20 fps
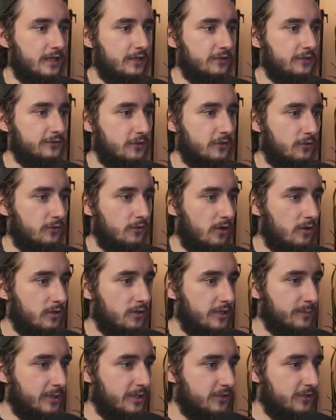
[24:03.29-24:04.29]
So all
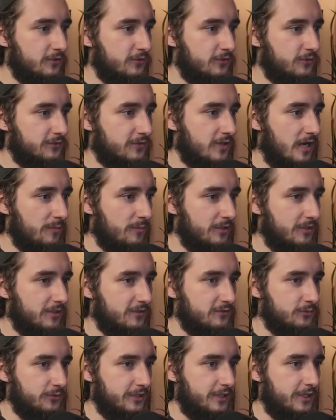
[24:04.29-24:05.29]
I'm going to do is copy
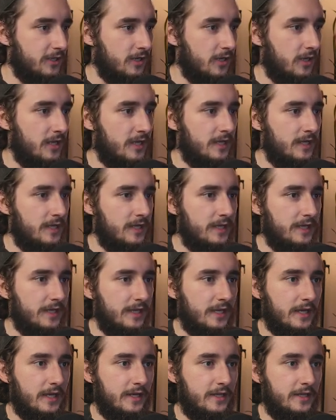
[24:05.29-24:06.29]
this one here.
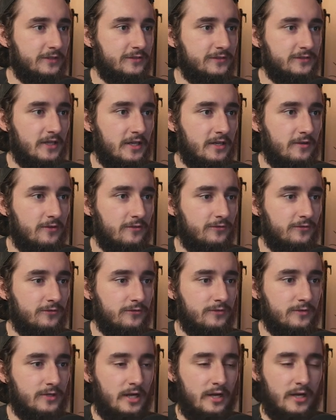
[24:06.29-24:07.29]
And instead of,
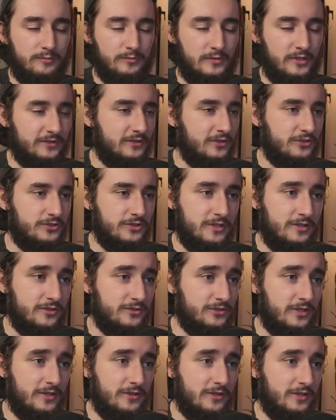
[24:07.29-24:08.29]
essentially there's
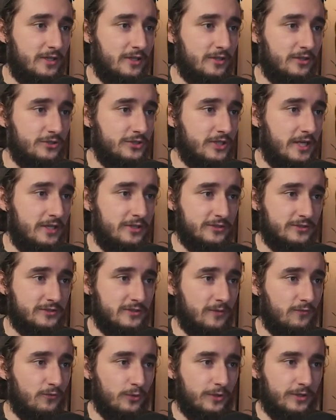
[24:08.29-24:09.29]
nothing here to change
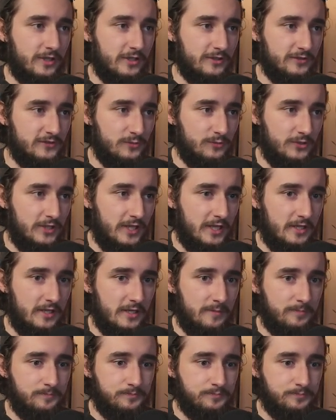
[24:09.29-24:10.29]
except for the custom data.